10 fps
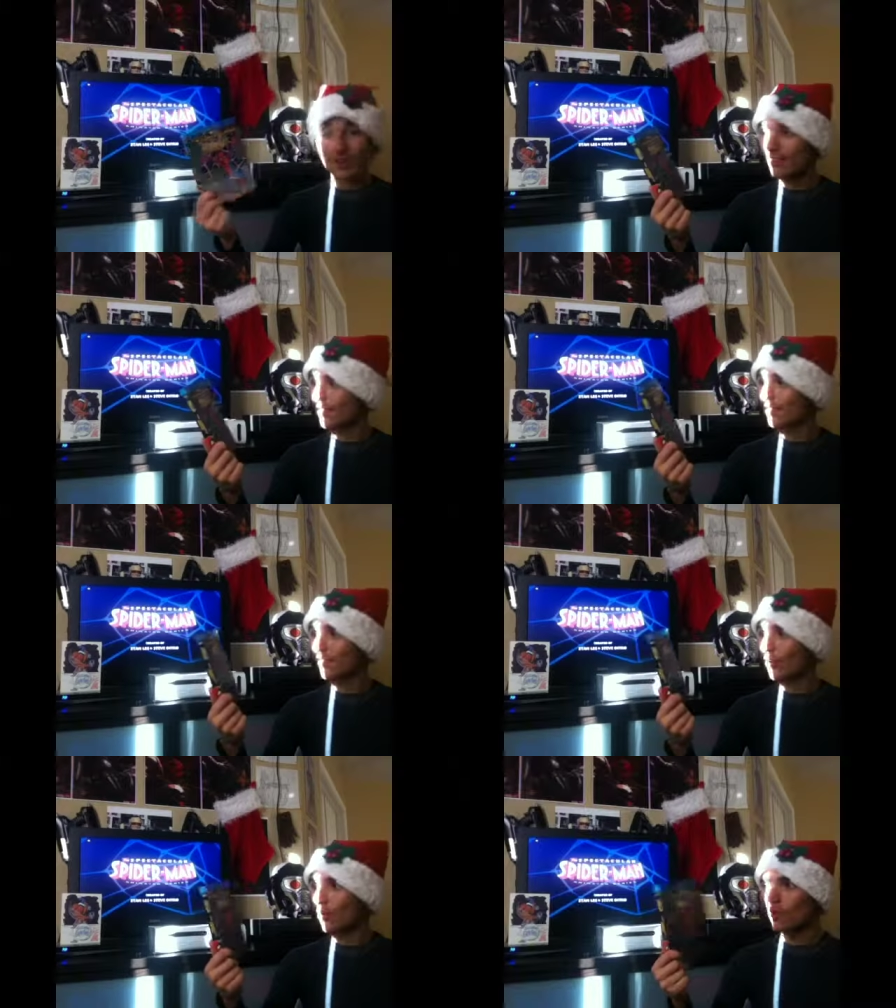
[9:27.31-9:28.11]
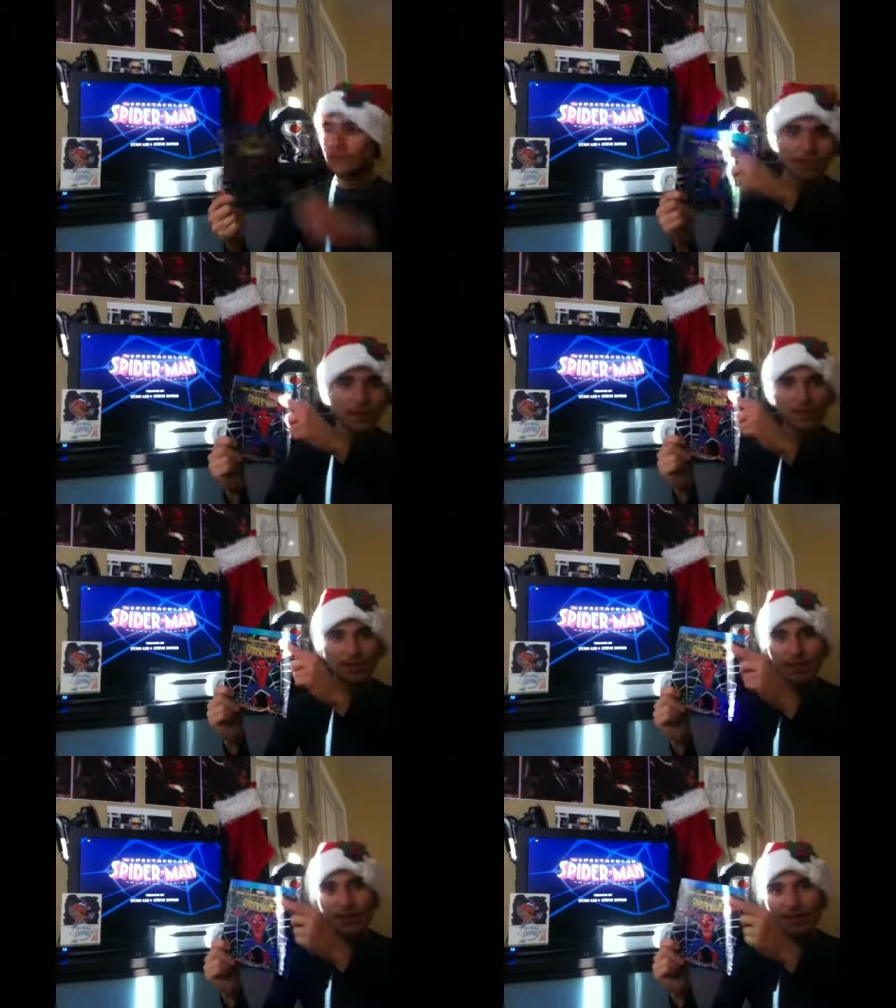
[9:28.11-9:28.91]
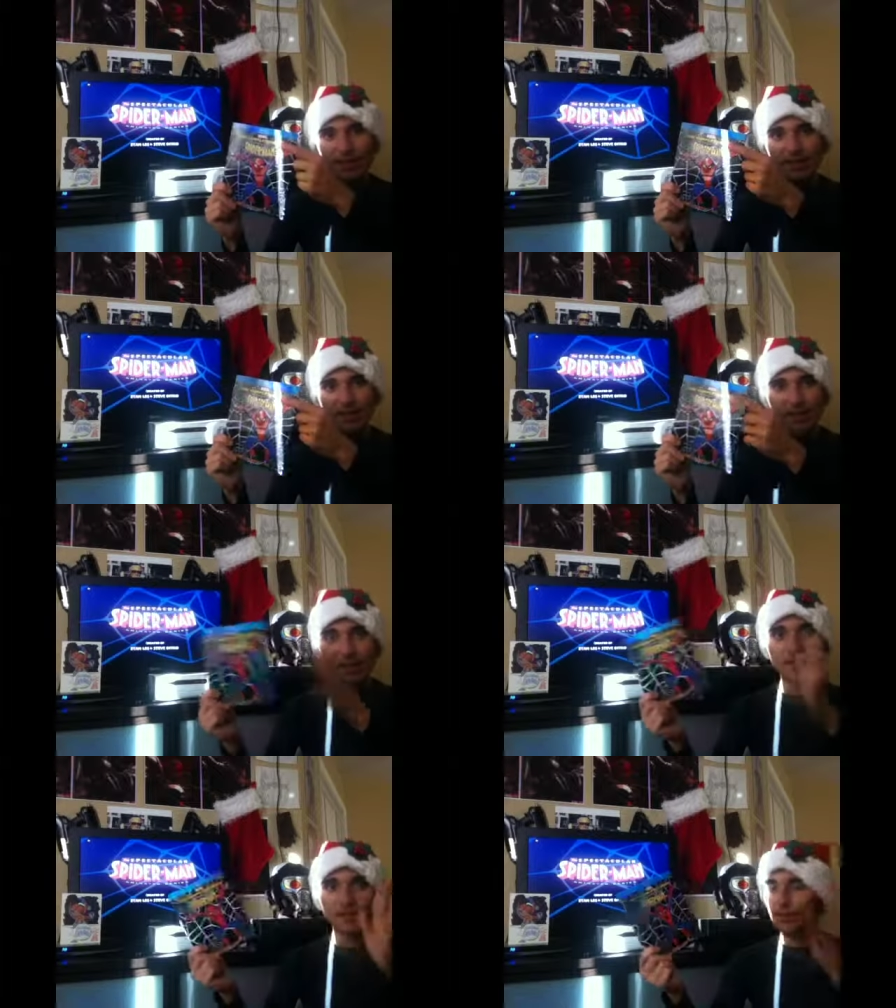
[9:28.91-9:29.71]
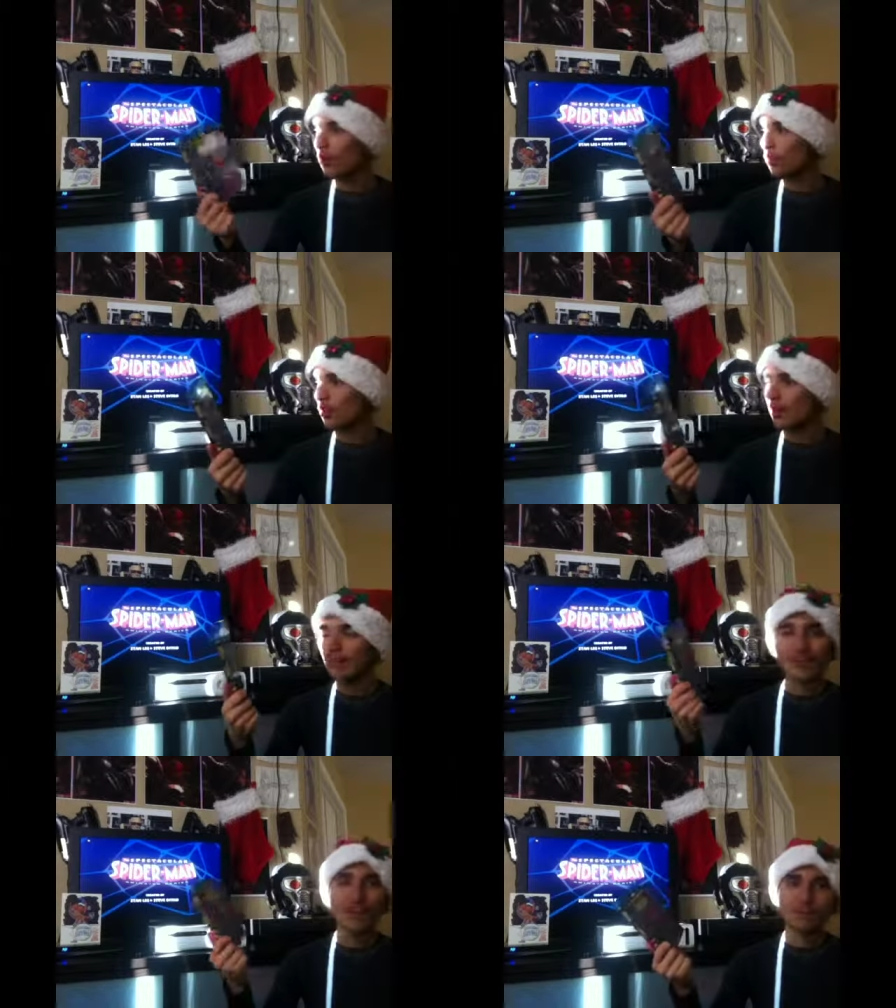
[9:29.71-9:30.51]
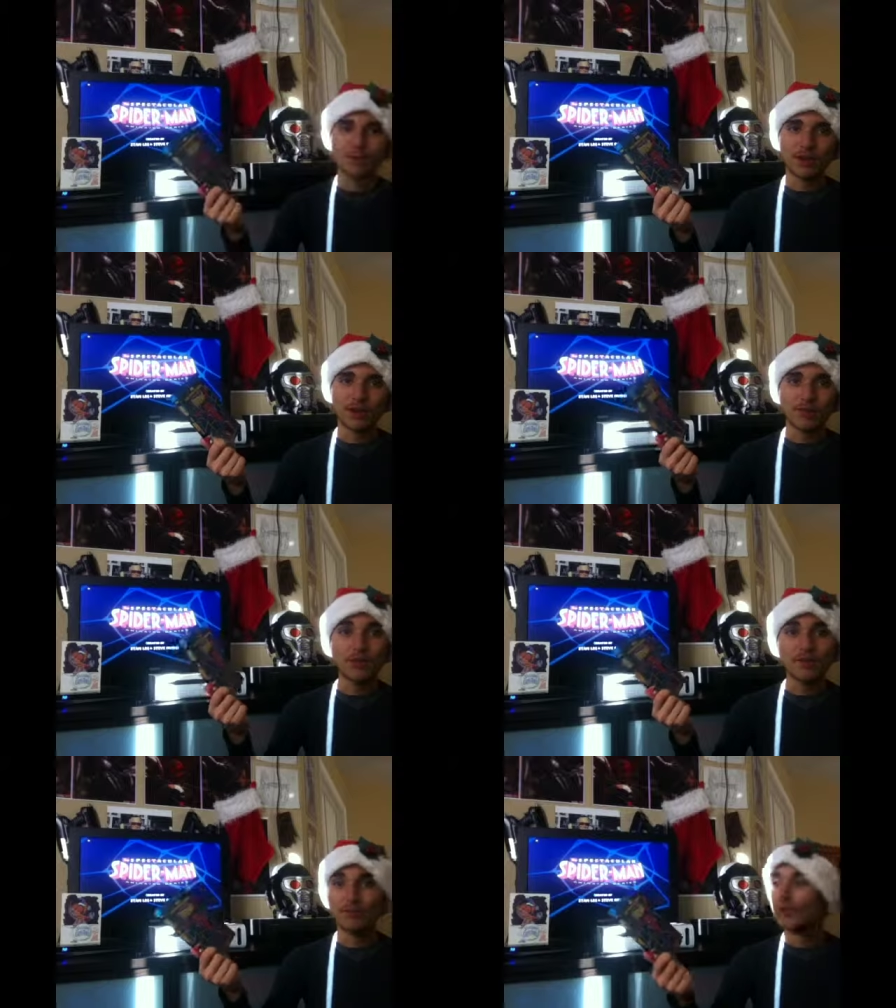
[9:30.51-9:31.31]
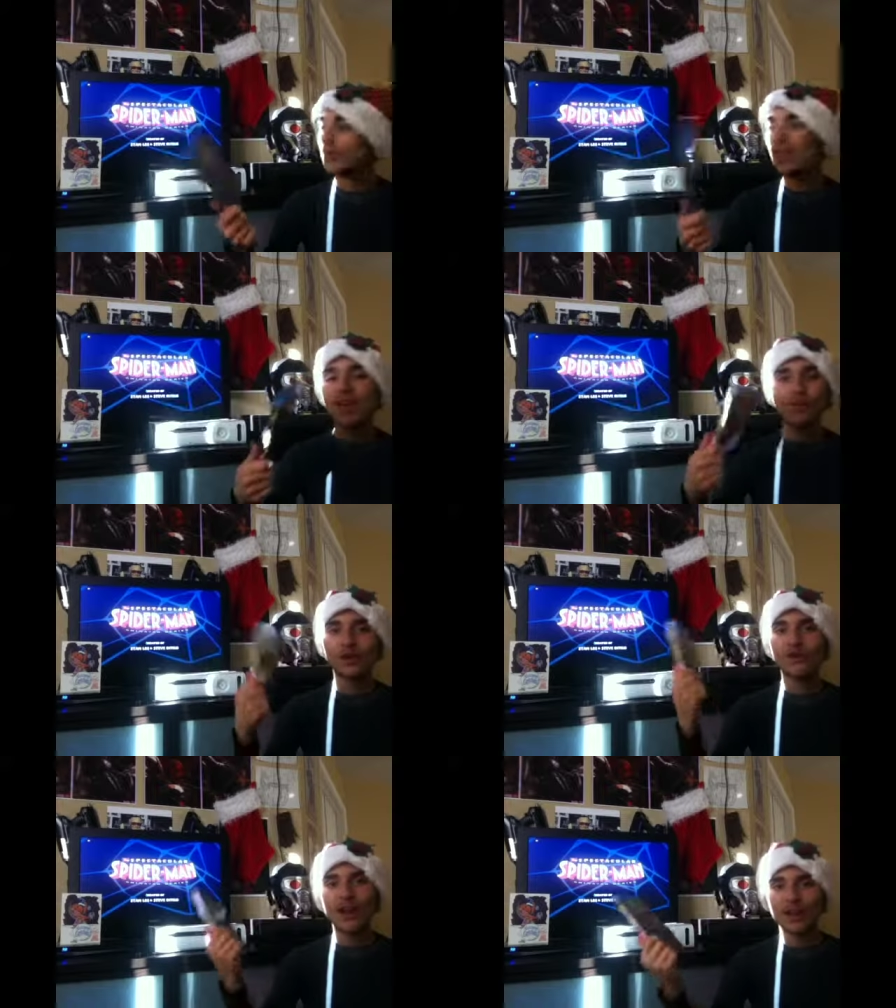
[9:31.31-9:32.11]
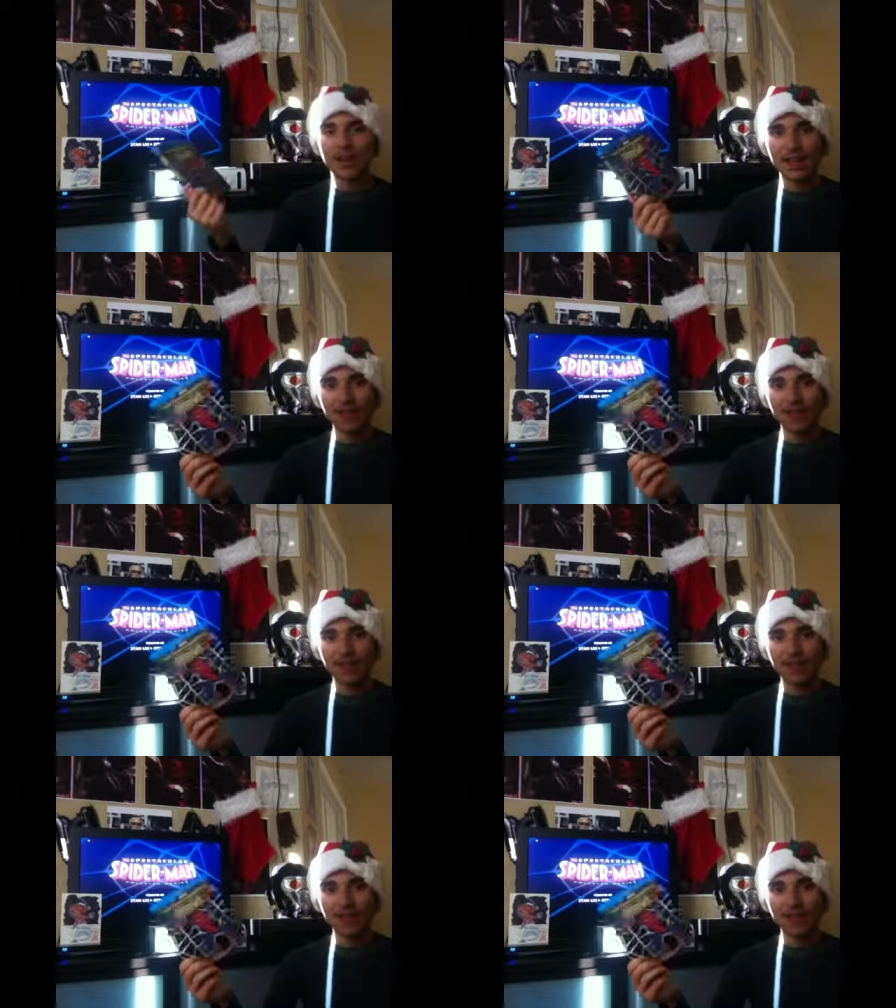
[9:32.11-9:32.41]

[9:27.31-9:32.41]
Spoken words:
The whole complete series thing I'm talking about is bullshit. It's not complete. If it was complete, it would have gotten canceled.